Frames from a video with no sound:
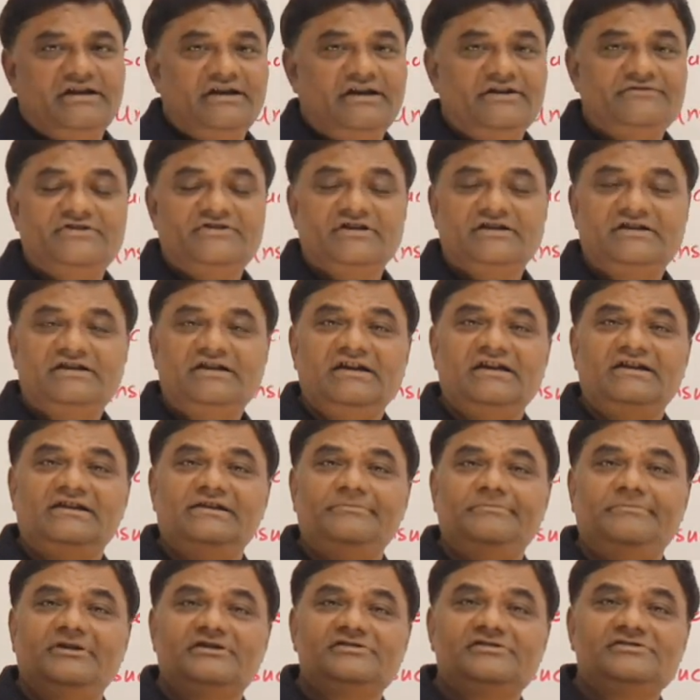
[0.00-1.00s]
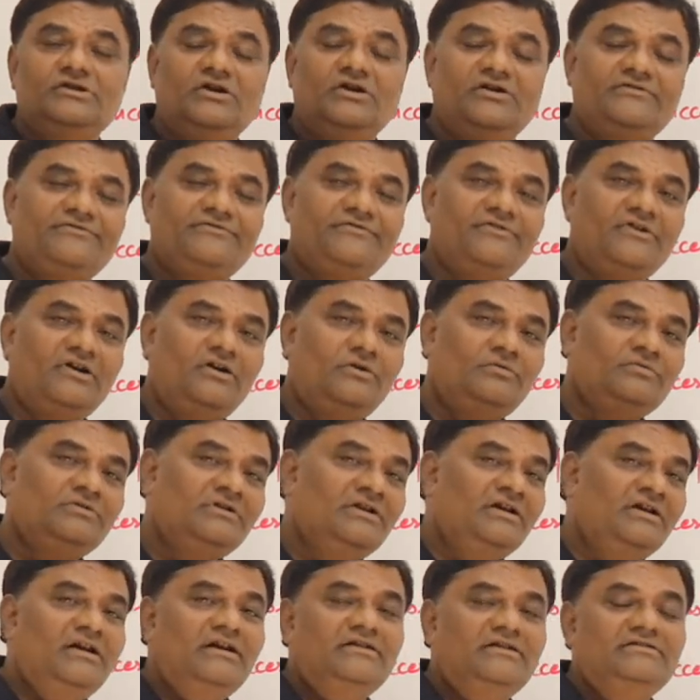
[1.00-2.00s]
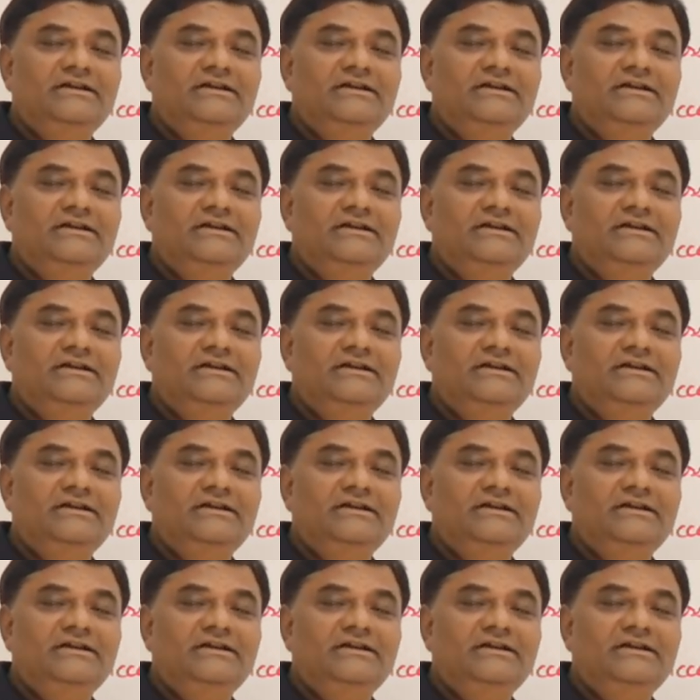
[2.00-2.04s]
If the key element is not found,